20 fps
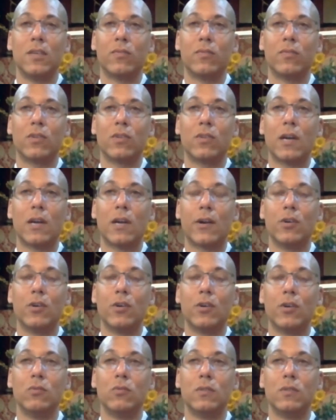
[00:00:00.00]
for our
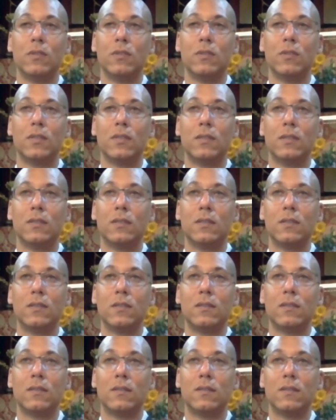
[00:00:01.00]
own
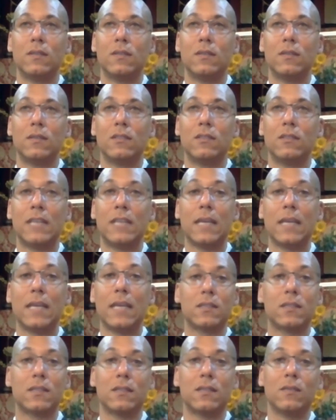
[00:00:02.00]

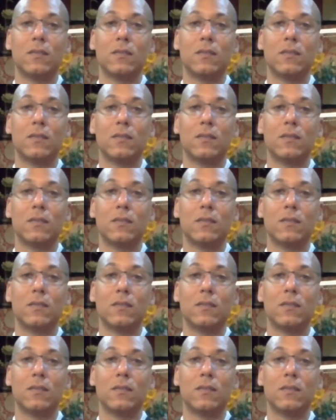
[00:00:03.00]
sakes,